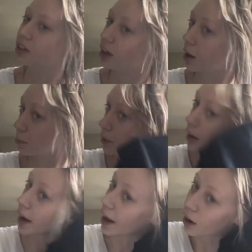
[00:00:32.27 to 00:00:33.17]
up your
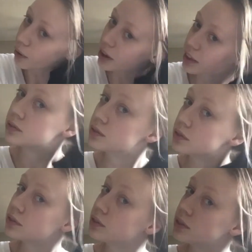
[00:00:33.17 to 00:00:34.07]
hair with it.
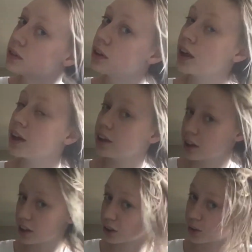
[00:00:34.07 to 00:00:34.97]

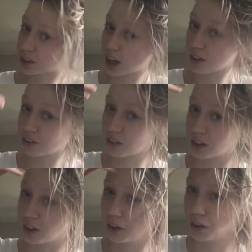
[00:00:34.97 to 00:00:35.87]
So once I
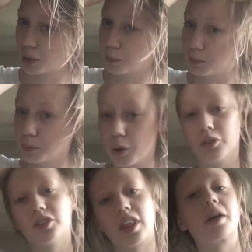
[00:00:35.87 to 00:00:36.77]
feel that
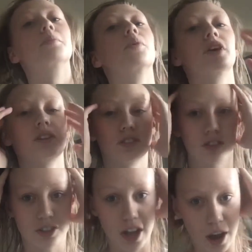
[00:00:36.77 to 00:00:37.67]
most of that
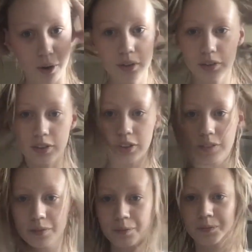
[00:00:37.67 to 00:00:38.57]
moisture's out,
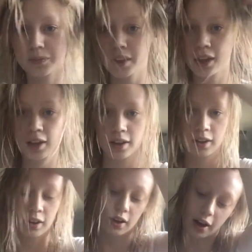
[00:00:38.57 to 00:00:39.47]

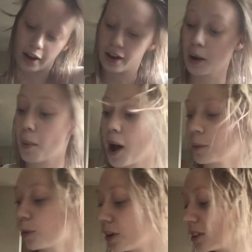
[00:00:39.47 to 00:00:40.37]
I'm going to